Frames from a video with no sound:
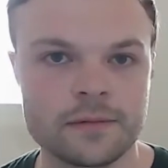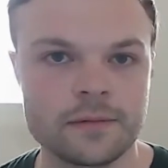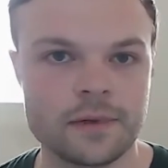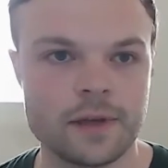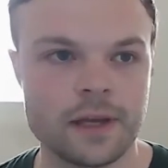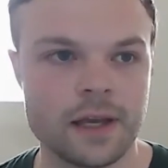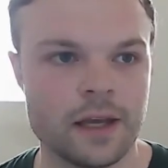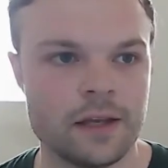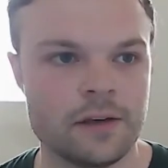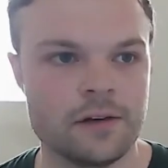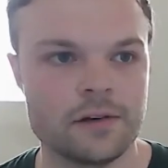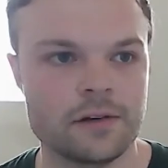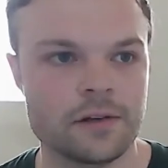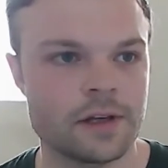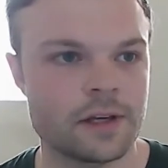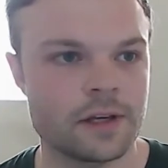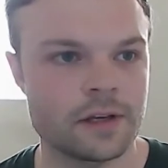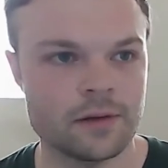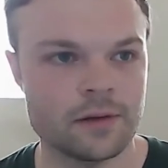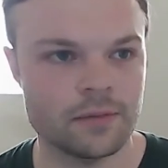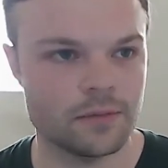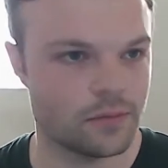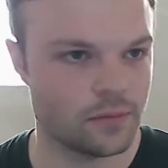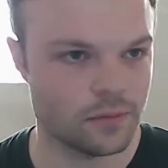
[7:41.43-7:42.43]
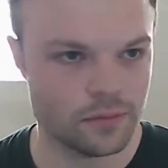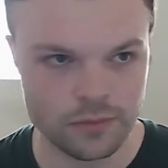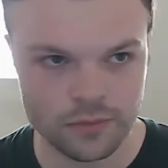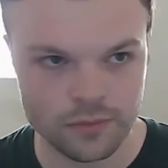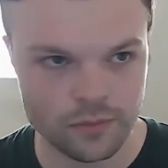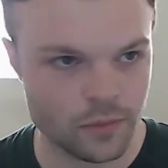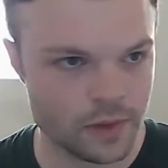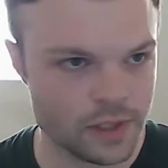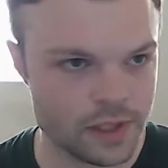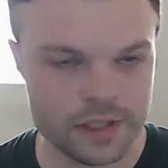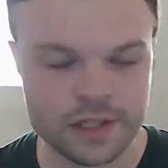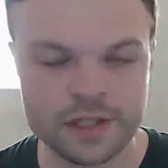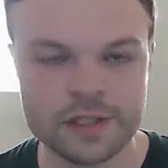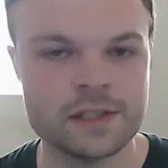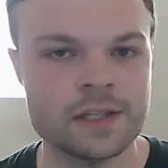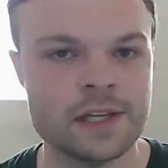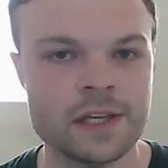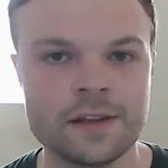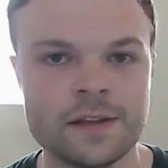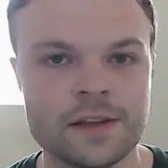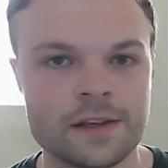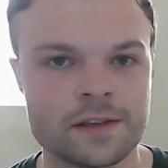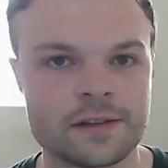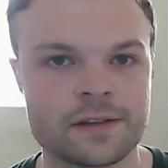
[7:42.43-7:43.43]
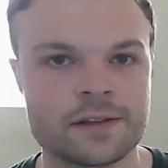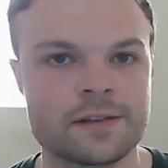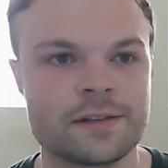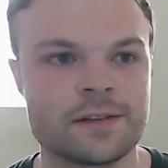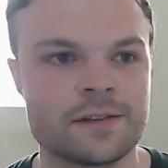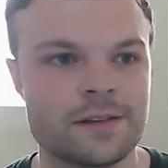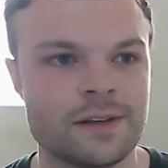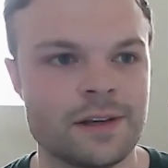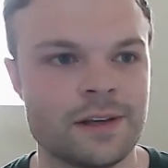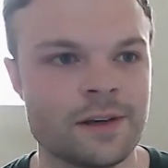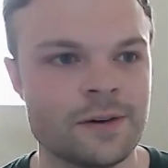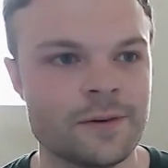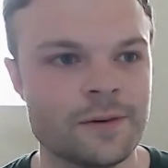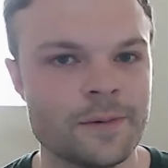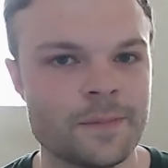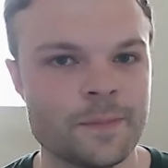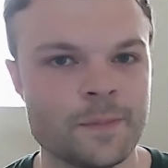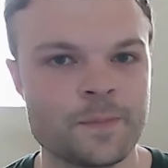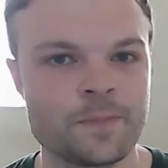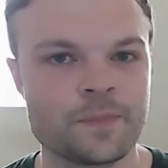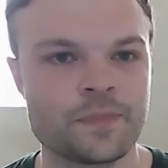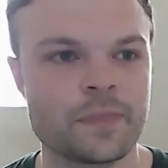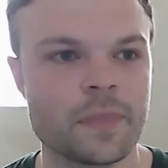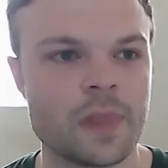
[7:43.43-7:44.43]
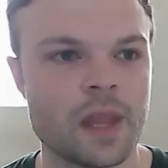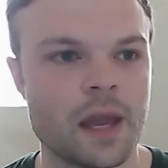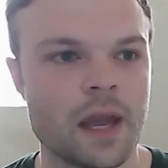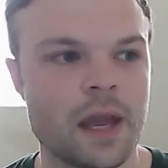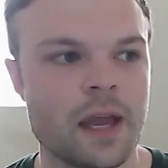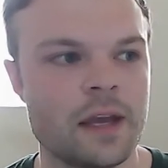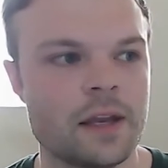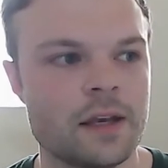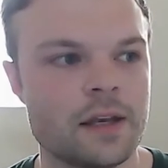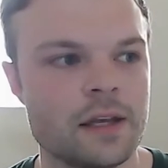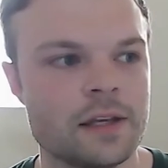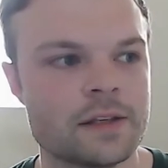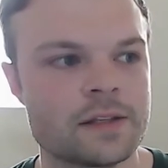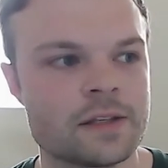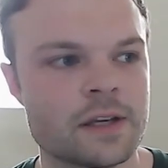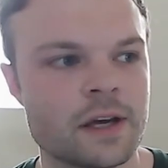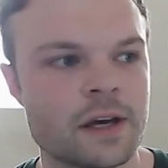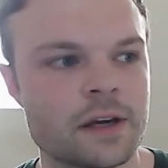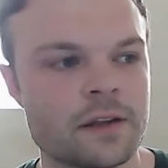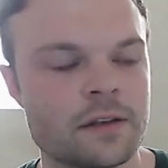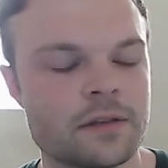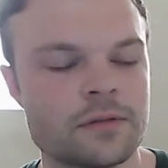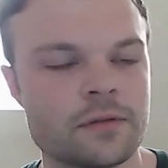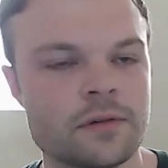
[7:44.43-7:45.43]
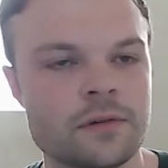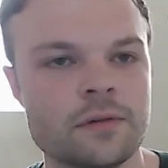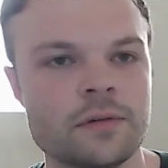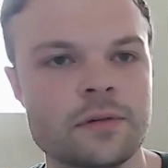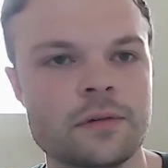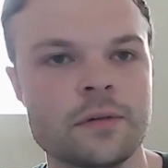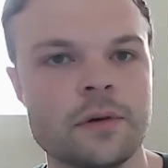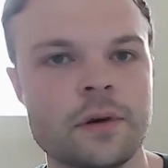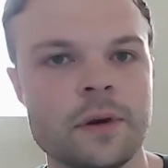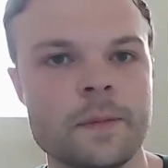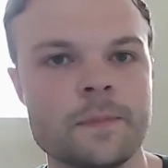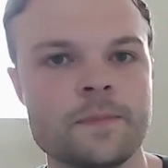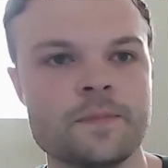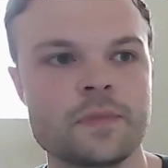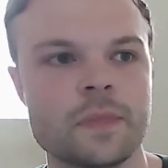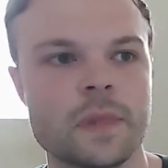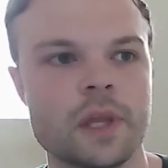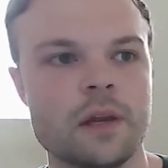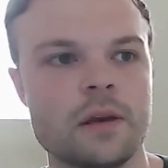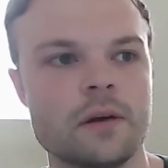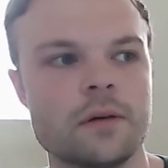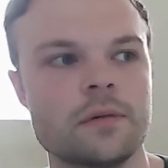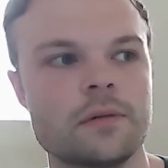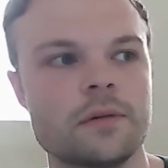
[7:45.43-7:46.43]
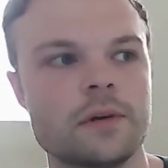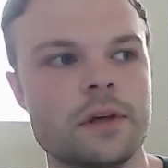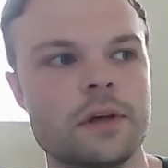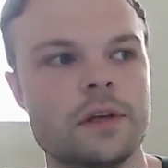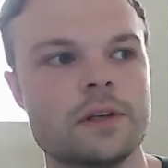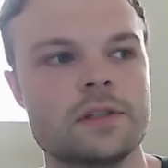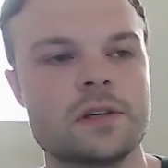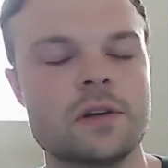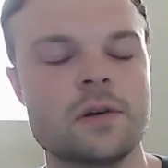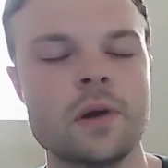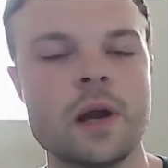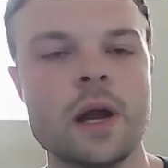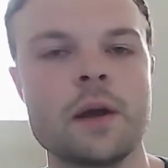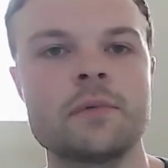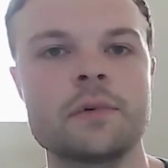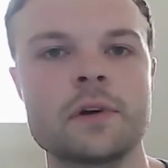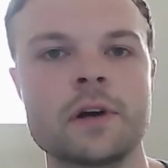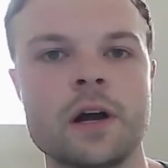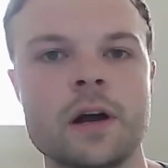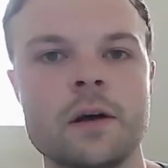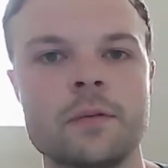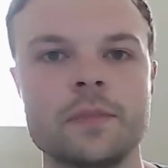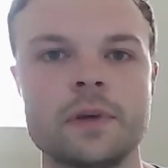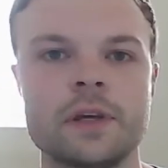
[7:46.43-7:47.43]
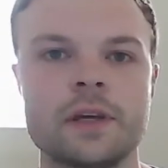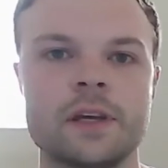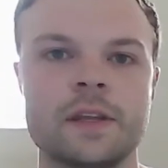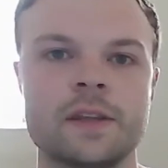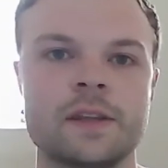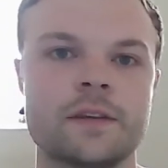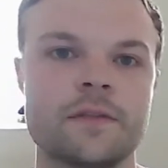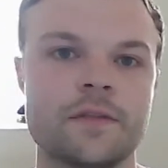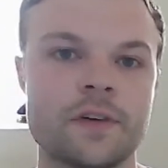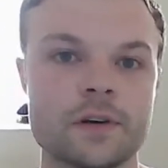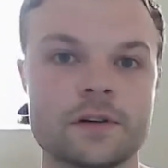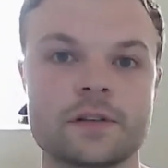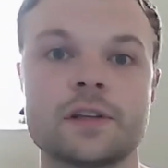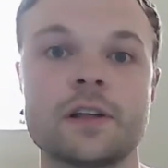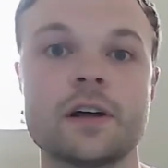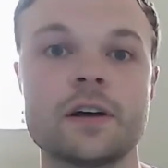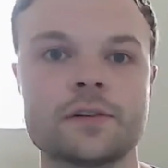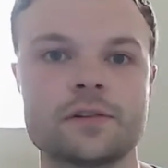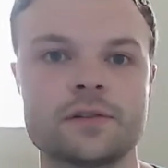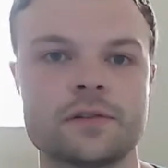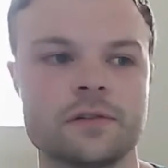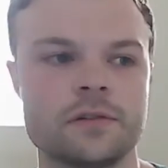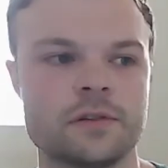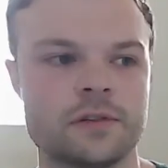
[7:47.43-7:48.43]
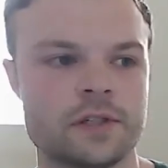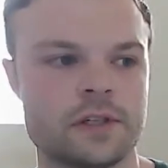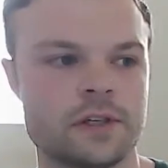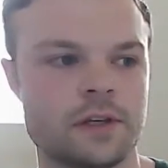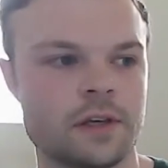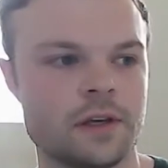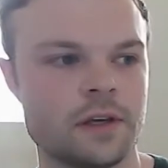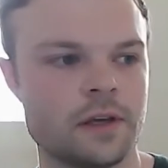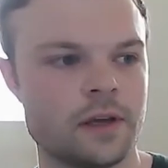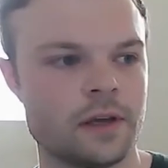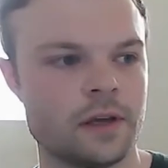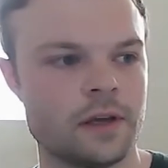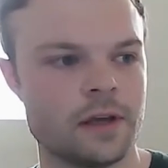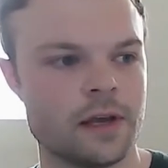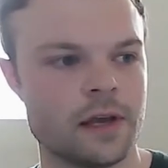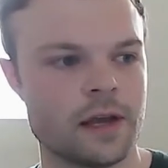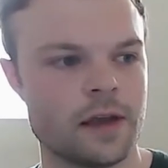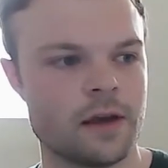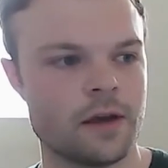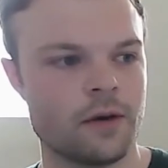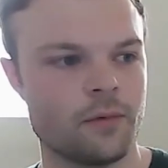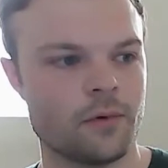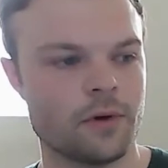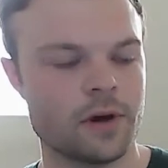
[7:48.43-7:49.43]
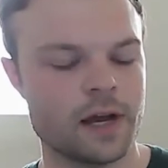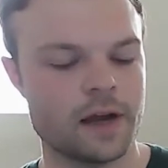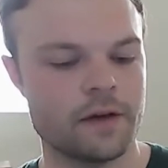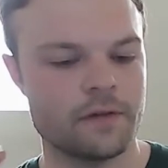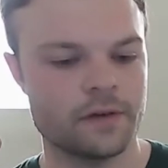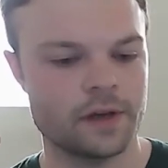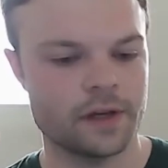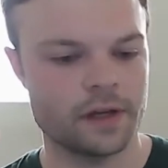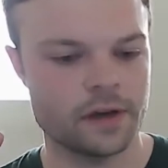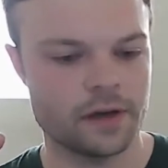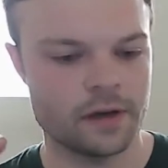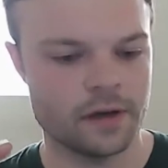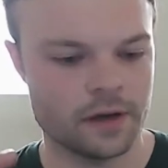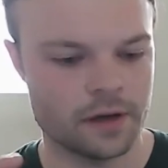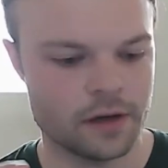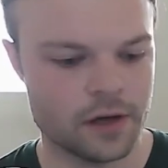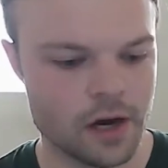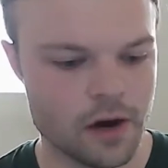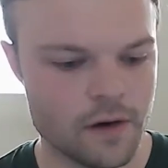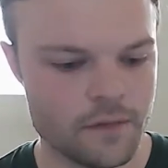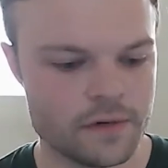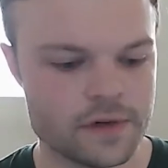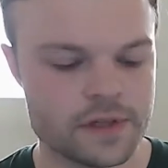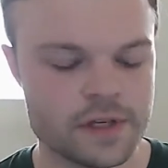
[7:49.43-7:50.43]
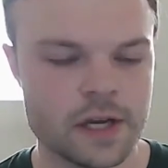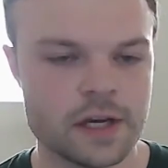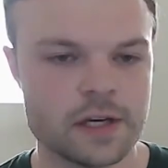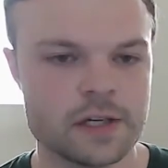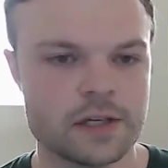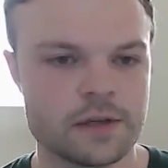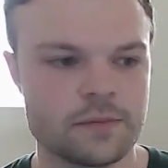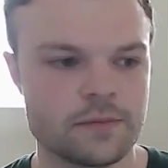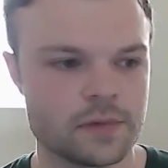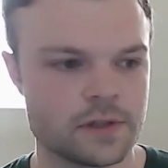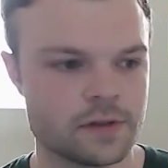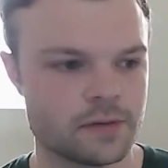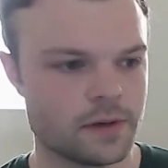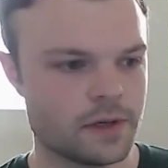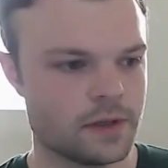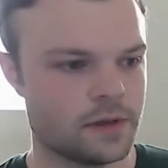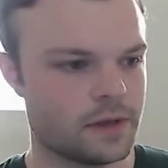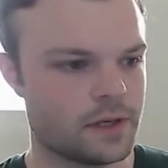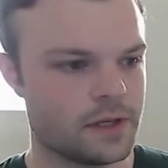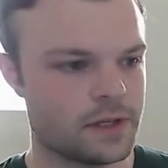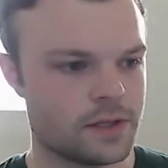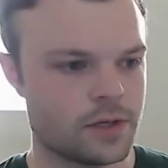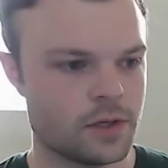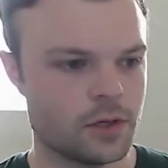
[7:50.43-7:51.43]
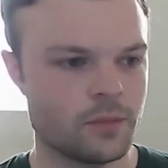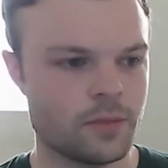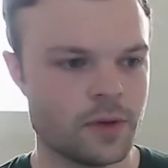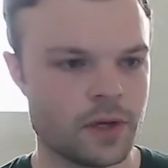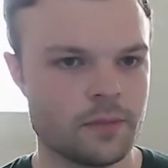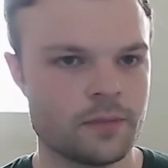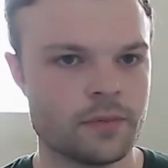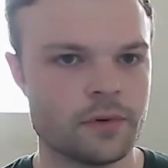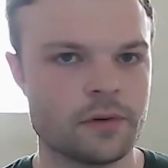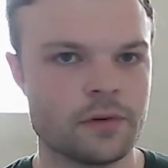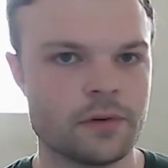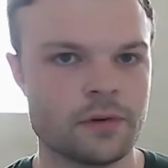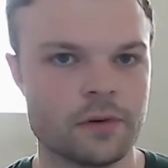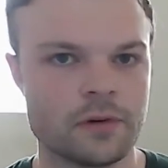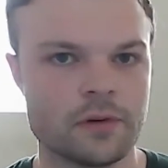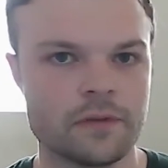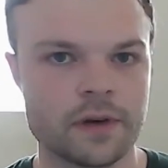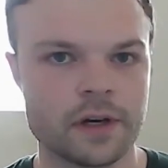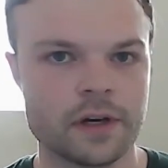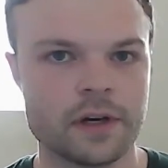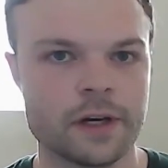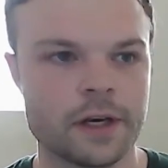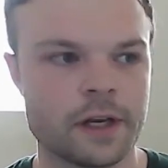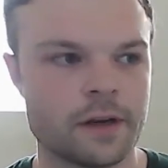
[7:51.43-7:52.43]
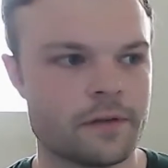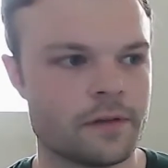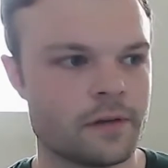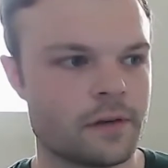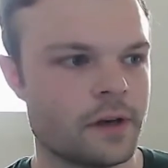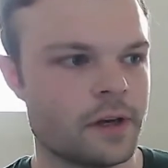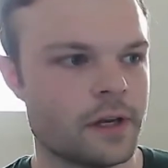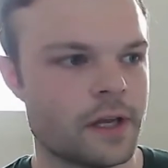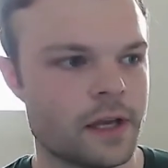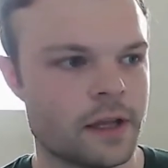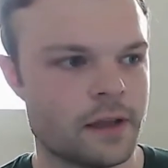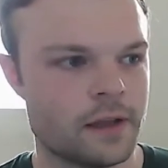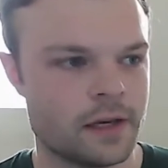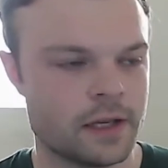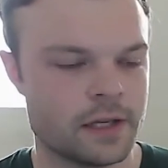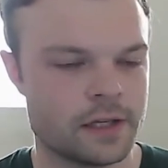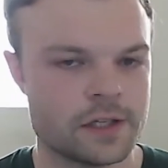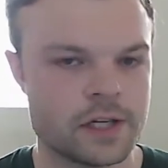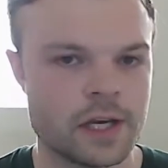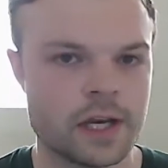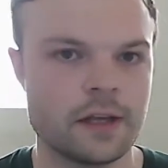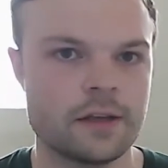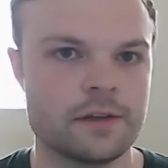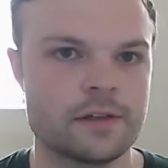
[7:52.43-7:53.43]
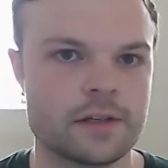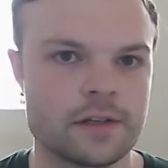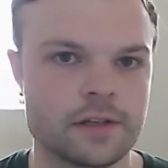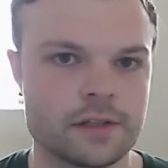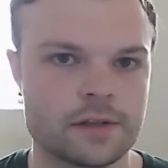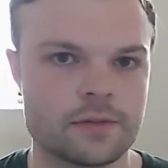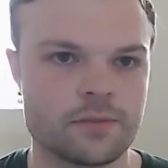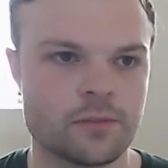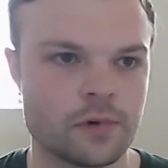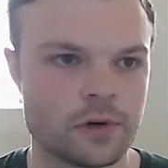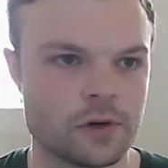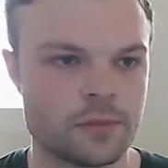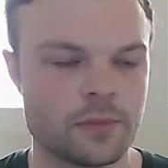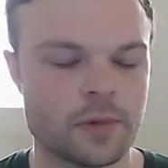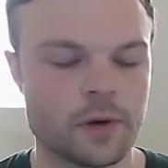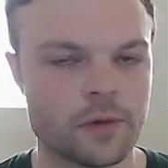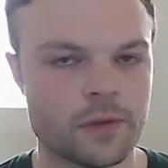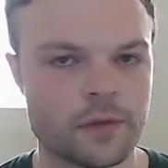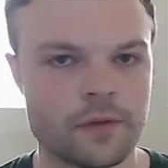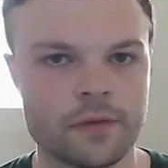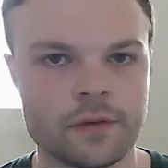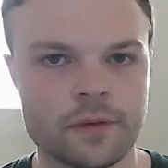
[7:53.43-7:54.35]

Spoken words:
And you're like, we just did this, And it's not through, Joe Abercrombie in the First Law trilogy will have like a conversation between these two people who are very different, and it changes one or both of them.